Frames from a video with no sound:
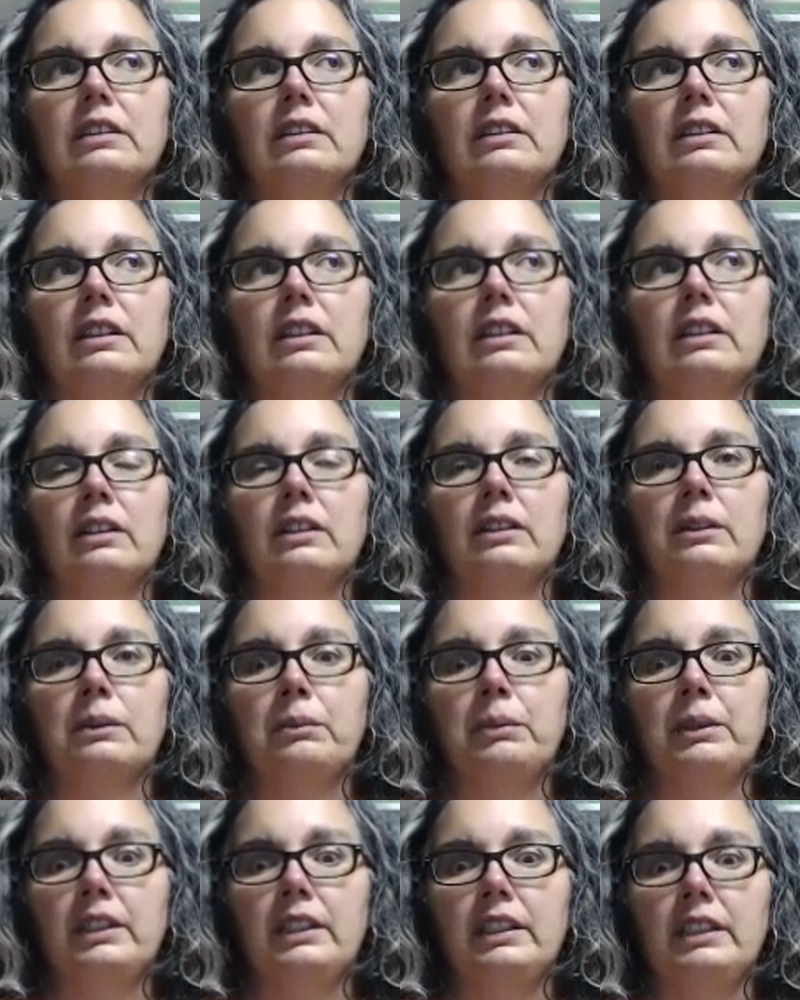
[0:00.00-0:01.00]
a little
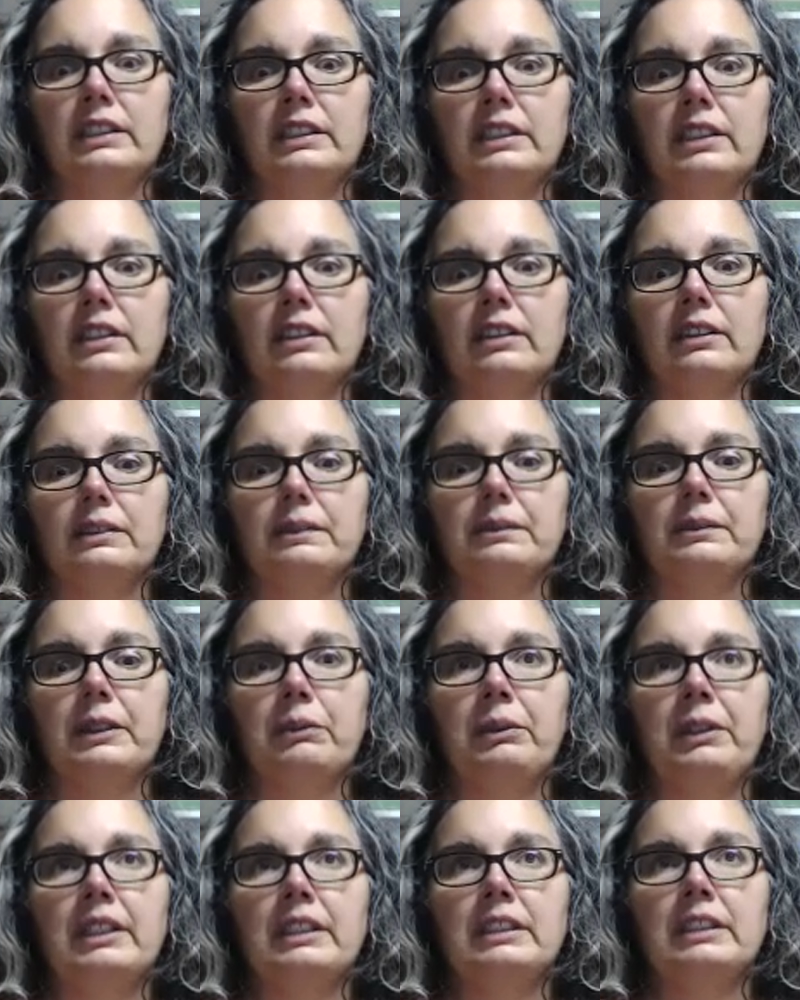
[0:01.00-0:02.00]
bit easier,
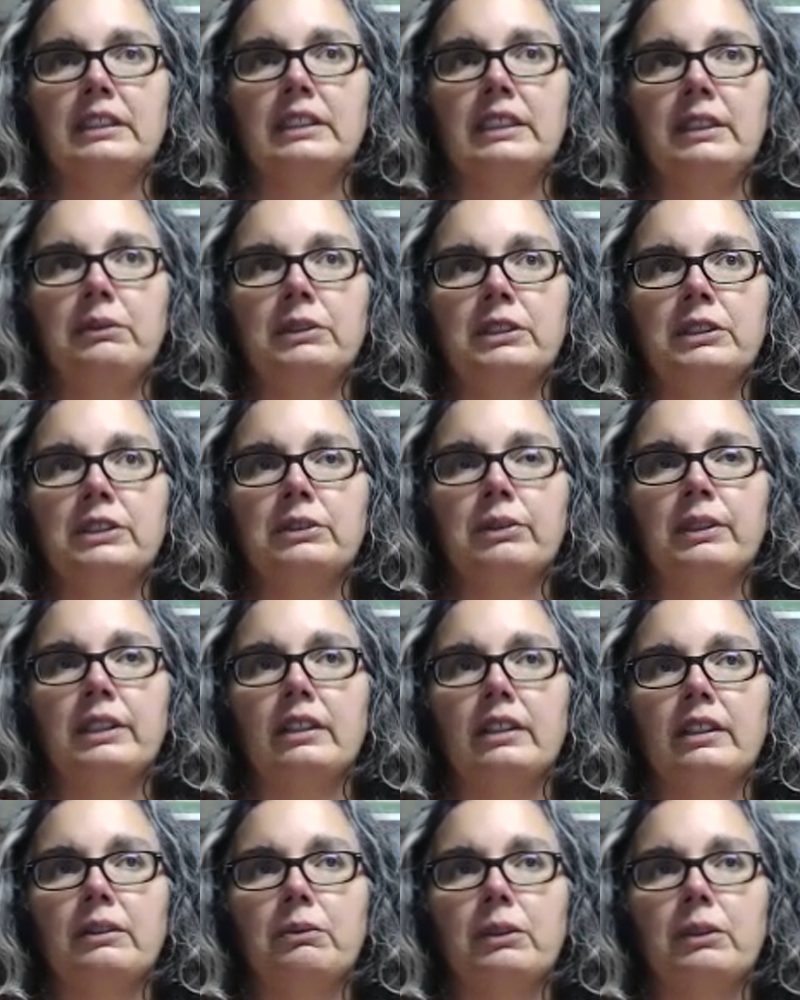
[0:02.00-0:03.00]
and we can see what's
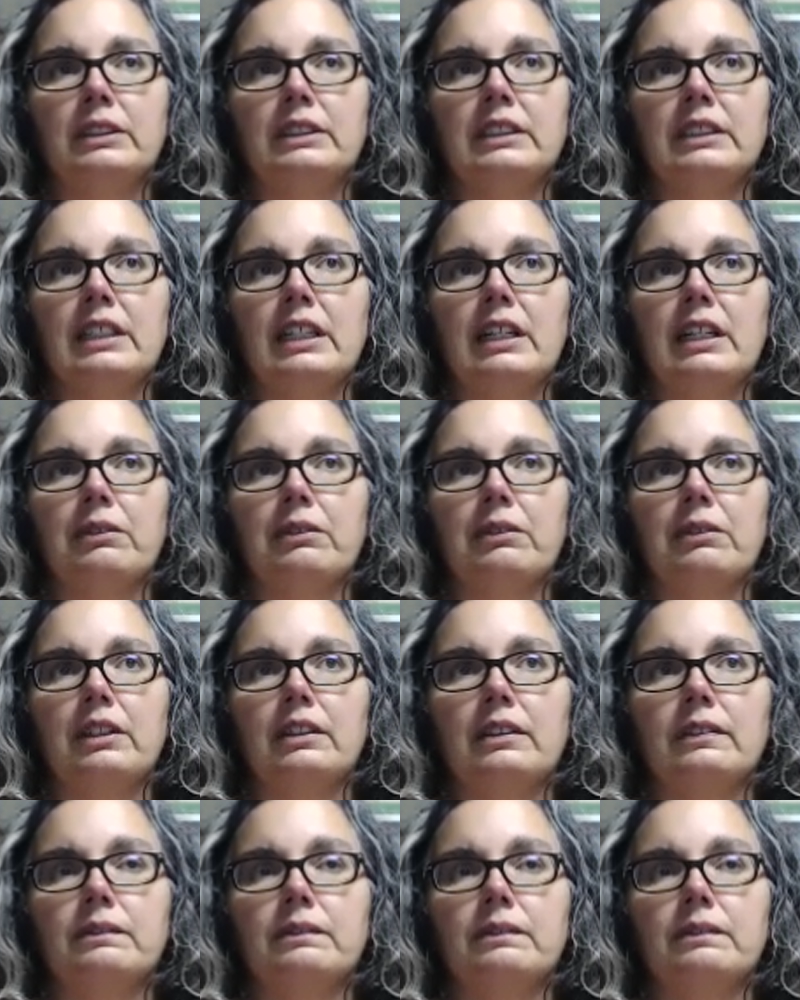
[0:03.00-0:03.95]
real and what's not real.